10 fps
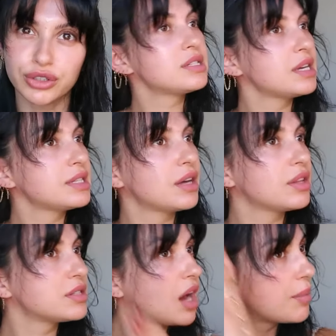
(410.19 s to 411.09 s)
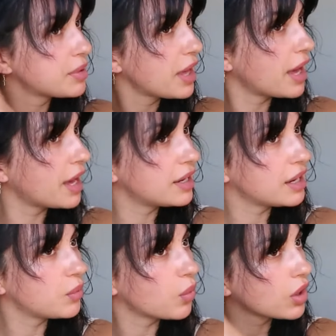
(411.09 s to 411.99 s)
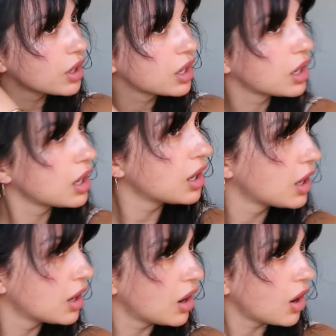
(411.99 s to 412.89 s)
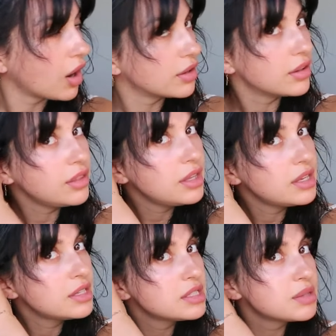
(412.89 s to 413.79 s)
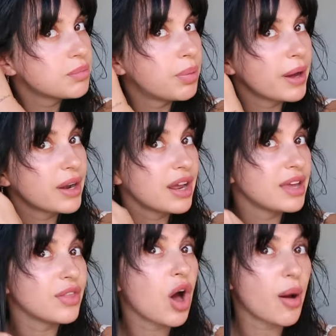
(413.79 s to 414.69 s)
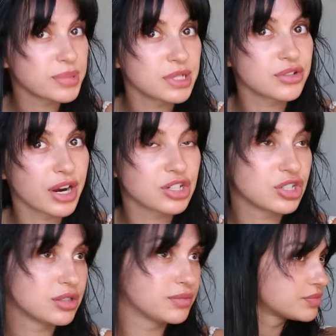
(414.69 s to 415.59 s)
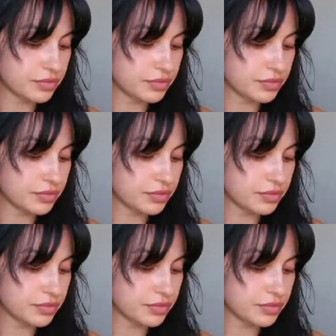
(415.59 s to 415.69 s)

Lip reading: Let's take down the top of the head and work on these, but in the opposite direction.